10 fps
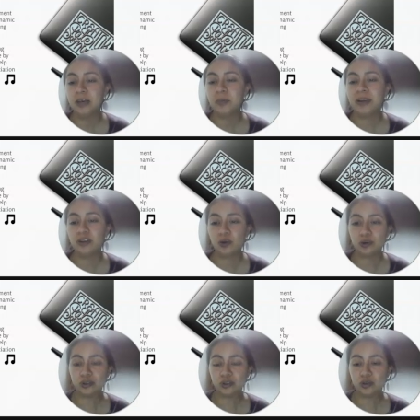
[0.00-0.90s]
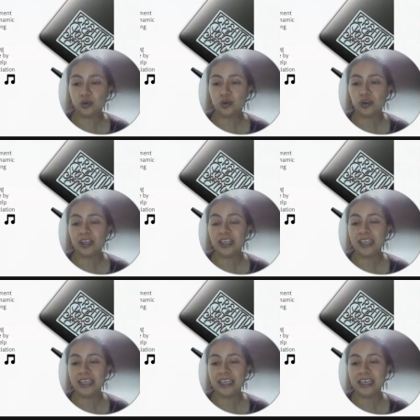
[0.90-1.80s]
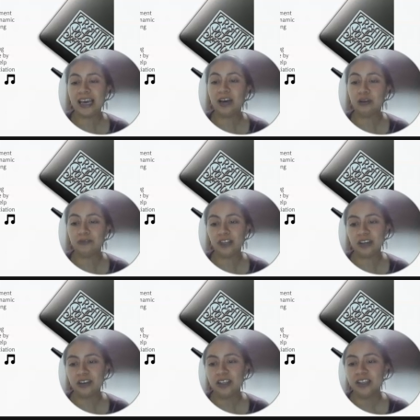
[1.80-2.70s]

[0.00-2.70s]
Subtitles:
but also out of there,